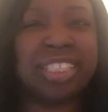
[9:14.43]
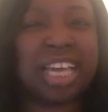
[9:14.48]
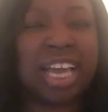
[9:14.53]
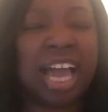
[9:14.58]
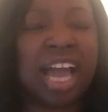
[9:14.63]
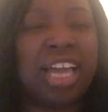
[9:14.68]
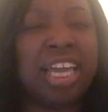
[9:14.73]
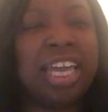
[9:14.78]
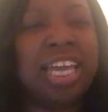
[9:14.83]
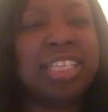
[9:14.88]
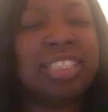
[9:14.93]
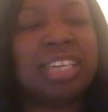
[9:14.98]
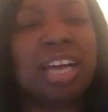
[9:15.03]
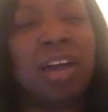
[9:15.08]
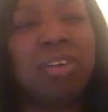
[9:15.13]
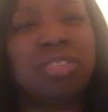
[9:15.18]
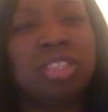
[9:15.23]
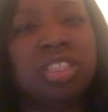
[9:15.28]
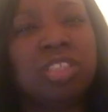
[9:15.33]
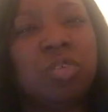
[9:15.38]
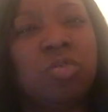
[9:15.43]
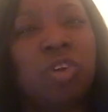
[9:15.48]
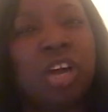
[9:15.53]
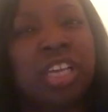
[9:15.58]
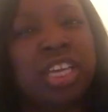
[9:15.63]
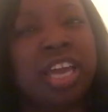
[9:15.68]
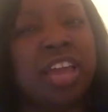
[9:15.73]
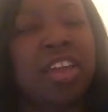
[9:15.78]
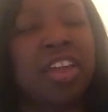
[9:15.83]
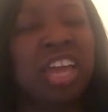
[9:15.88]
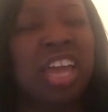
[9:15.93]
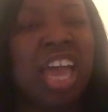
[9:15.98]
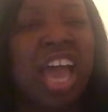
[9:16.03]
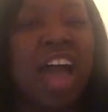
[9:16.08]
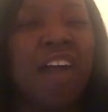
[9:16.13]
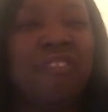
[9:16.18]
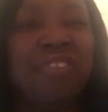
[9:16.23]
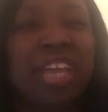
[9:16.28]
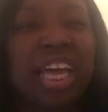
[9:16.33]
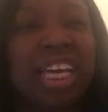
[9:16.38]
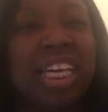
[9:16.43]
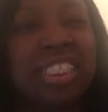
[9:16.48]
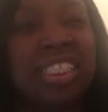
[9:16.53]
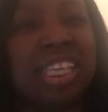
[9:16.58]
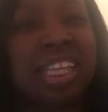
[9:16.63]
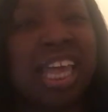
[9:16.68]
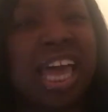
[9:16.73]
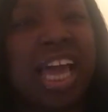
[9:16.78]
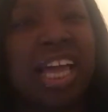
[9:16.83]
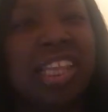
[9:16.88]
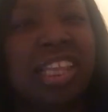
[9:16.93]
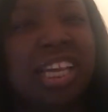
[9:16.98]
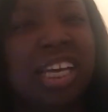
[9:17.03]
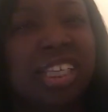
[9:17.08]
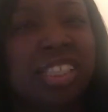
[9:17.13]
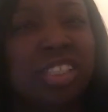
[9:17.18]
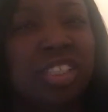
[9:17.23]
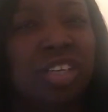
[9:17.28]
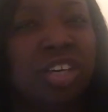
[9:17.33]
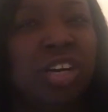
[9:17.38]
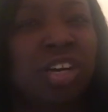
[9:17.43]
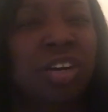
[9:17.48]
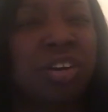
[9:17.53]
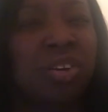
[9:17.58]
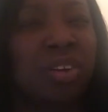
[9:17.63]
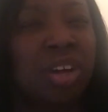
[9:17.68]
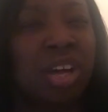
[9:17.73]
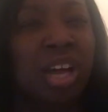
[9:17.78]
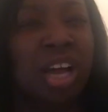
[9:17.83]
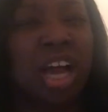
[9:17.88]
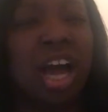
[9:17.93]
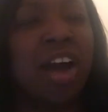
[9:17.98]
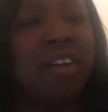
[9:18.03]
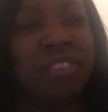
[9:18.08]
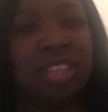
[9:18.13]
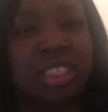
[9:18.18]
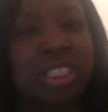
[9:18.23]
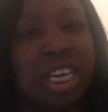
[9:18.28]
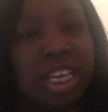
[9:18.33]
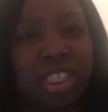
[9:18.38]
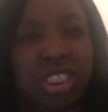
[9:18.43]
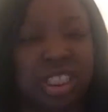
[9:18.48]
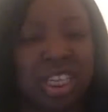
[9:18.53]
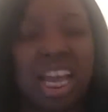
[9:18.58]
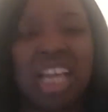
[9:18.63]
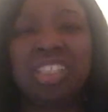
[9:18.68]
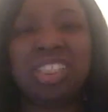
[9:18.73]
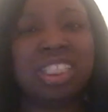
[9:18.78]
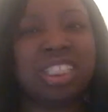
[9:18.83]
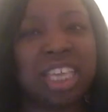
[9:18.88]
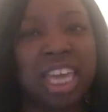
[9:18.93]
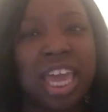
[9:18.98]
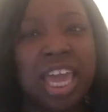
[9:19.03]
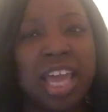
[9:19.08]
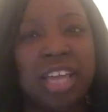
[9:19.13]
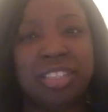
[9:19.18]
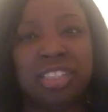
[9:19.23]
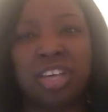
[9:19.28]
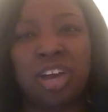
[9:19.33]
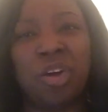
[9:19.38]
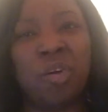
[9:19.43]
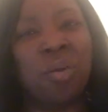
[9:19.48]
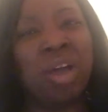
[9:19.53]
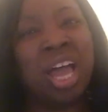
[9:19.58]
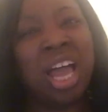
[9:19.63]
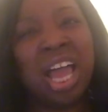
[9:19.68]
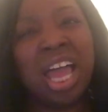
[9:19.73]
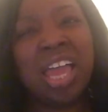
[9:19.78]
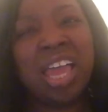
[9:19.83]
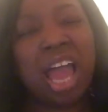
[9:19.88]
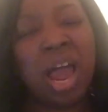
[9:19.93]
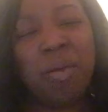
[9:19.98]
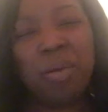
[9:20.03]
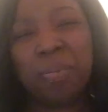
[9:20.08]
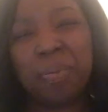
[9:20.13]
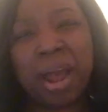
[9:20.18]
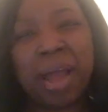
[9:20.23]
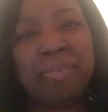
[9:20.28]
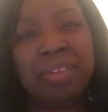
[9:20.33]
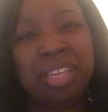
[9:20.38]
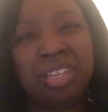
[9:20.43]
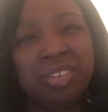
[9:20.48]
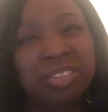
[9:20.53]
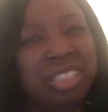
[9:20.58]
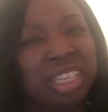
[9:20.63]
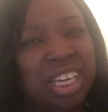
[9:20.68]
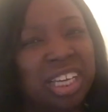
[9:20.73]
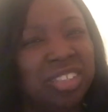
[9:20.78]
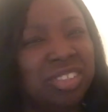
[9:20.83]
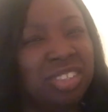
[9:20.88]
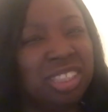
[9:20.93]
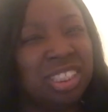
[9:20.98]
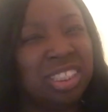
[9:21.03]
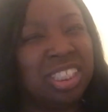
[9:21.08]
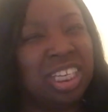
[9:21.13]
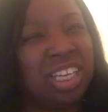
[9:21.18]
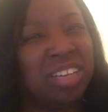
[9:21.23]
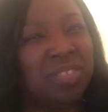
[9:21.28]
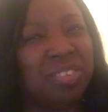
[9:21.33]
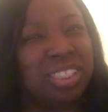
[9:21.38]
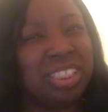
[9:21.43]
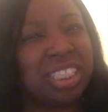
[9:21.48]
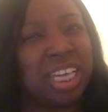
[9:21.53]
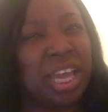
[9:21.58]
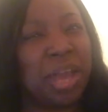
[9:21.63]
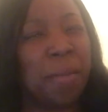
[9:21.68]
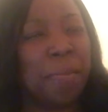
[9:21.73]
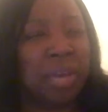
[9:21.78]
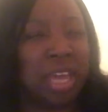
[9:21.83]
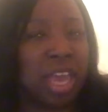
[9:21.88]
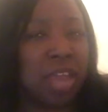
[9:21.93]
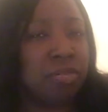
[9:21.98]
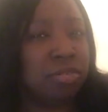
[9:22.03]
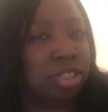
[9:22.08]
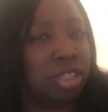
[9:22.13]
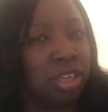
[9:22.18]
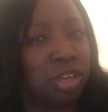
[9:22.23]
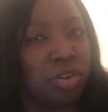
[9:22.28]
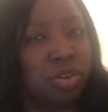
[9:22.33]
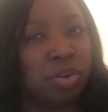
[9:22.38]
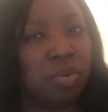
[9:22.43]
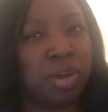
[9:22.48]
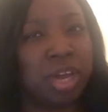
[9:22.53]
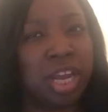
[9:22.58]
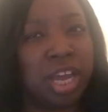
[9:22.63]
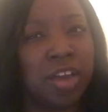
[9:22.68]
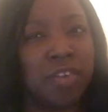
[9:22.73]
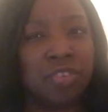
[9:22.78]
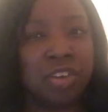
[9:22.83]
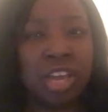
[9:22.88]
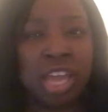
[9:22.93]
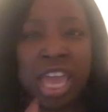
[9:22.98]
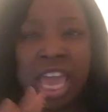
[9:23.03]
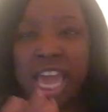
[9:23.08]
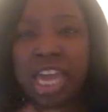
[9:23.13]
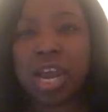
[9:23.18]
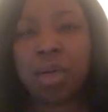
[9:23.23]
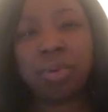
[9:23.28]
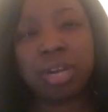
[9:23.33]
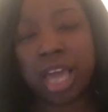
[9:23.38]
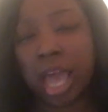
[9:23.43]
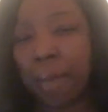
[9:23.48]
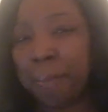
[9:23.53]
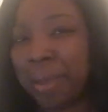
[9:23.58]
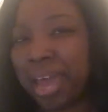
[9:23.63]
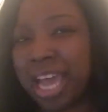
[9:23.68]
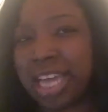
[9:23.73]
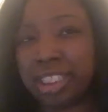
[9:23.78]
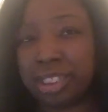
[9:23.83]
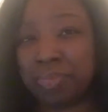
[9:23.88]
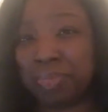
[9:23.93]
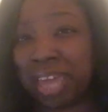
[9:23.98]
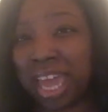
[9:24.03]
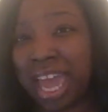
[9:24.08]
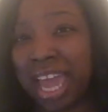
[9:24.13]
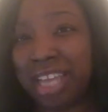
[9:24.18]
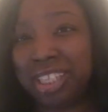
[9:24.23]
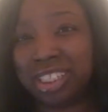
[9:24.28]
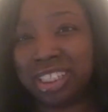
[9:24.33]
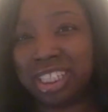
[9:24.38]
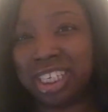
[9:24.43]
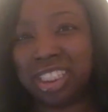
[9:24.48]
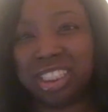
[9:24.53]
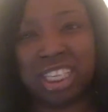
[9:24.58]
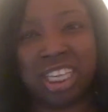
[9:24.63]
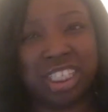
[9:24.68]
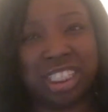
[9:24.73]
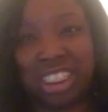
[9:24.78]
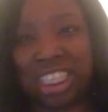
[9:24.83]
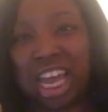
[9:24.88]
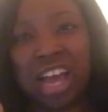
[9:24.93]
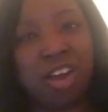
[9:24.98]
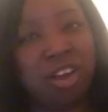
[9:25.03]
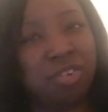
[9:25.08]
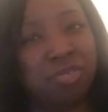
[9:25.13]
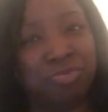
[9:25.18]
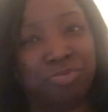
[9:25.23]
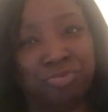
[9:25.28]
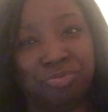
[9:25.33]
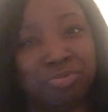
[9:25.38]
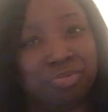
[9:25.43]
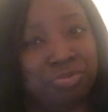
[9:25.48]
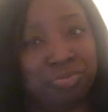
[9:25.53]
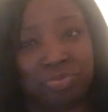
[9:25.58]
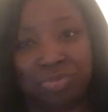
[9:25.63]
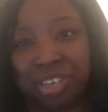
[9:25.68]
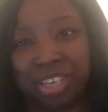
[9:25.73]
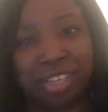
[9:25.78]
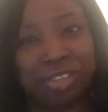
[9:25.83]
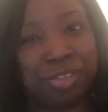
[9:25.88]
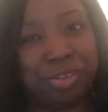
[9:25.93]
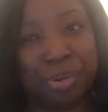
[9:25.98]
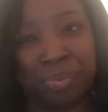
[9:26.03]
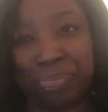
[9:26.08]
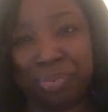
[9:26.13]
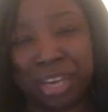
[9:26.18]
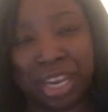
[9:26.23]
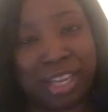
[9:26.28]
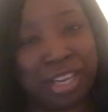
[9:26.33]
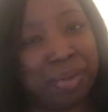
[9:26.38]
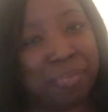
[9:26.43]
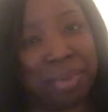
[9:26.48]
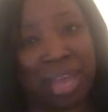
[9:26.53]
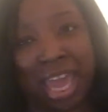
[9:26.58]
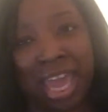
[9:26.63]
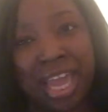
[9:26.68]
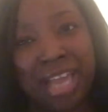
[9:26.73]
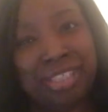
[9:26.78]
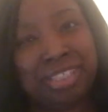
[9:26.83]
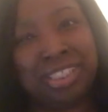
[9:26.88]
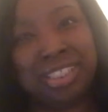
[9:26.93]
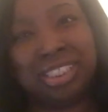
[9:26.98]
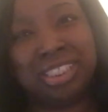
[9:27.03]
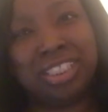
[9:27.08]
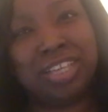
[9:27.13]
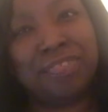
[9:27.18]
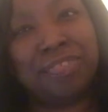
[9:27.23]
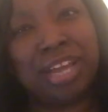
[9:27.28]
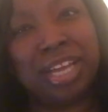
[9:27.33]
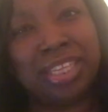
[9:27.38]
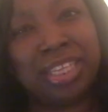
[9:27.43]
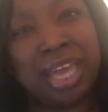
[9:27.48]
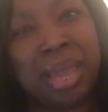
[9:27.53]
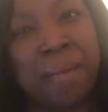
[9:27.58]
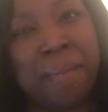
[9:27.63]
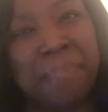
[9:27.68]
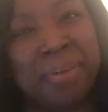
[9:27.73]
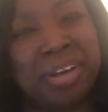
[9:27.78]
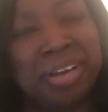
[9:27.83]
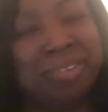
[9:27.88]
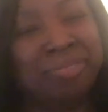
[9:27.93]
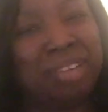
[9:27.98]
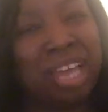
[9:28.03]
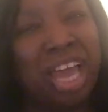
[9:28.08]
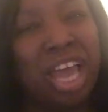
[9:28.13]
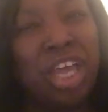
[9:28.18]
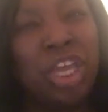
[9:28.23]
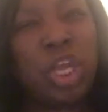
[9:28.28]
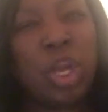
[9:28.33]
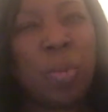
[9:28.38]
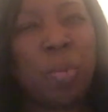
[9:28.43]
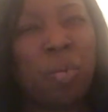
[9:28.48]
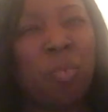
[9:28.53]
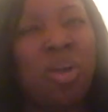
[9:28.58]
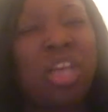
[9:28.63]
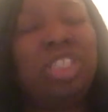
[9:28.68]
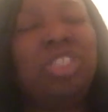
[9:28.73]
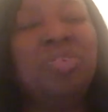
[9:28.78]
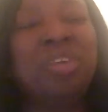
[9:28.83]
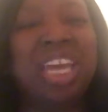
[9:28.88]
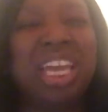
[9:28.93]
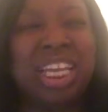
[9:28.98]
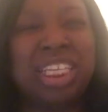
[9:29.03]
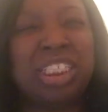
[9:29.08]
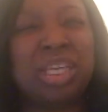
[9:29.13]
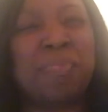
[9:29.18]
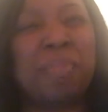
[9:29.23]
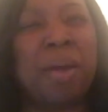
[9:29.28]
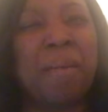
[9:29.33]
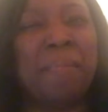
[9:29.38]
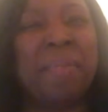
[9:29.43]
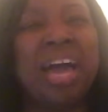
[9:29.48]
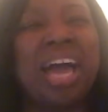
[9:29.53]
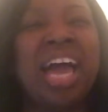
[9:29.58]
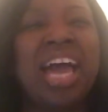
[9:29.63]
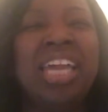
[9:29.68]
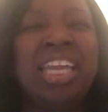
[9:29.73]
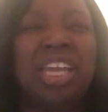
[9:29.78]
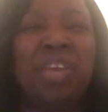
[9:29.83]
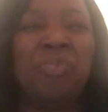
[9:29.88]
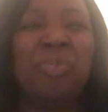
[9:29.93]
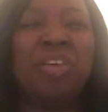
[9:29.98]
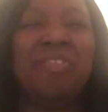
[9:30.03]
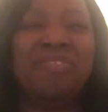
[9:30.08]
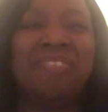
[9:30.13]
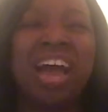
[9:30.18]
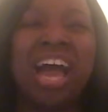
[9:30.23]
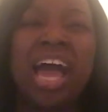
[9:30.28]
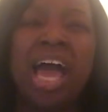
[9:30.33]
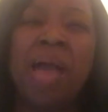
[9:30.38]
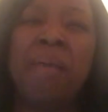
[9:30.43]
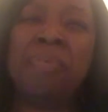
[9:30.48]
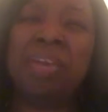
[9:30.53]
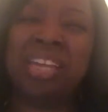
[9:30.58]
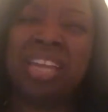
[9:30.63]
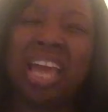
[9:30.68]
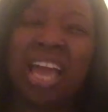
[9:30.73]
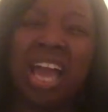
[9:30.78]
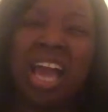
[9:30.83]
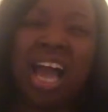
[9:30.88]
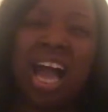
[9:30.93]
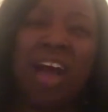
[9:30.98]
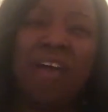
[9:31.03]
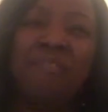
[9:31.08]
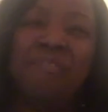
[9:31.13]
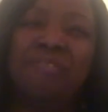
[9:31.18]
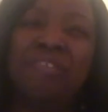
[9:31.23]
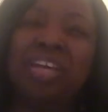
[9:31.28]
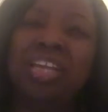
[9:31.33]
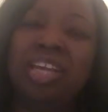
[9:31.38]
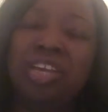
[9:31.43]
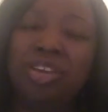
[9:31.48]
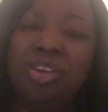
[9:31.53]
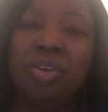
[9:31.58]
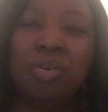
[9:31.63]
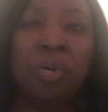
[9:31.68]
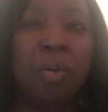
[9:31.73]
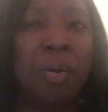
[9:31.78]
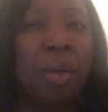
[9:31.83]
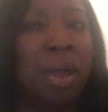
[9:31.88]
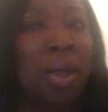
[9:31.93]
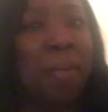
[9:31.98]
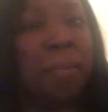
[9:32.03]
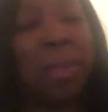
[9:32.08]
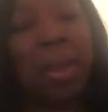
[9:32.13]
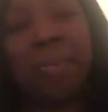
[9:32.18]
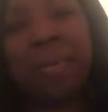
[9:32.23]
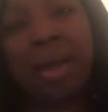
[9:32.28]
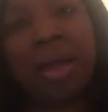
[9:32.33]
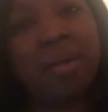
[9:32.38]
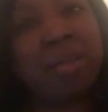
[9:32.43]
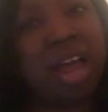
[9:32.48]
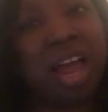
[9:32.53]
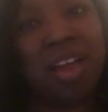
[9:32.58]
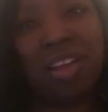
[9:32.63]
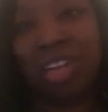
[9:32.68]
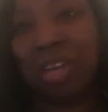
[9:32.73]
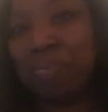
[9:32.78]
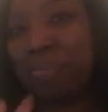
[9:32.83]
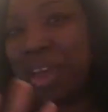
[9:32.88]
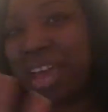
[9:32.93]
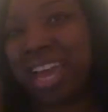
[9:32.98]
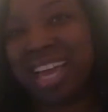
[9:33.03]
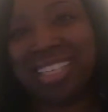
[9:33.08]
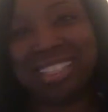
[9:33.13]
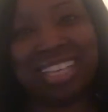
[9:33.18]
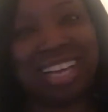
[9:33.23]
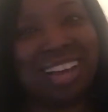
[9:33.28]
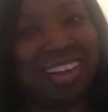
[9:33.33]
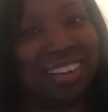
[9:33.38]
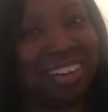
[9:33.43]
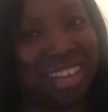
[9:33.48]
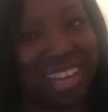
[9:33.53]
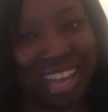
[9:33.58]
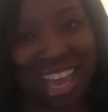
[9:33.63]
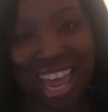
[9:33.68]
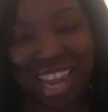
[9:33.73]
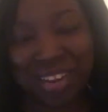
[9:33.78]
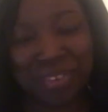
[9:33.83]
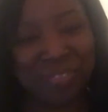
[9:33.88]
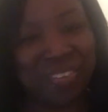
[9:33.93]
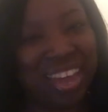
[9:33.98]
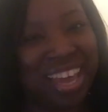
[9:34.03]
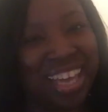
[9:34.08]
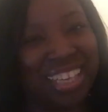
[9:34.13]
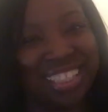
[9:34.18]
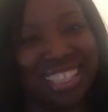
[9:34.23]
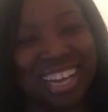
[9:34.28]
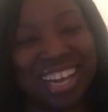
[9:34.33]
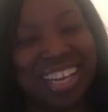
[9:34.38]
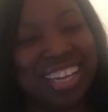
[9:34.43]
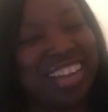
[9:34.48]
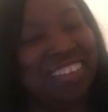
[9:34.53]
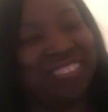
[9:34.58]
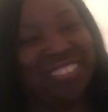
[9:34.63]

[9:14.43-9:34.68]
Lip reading: Like, I can't talk to someone that I feel like it's lackluster conversation. I just can't. So I would probably lose interest dealing with Sam, but he was cute or whatever. And I would have got past them gauges in his ear because I don't really do them gauges and stuff like that. But, but once you get into my mind and we vibe and I'm feeling you, baby, I'll look past all that. I look past all that.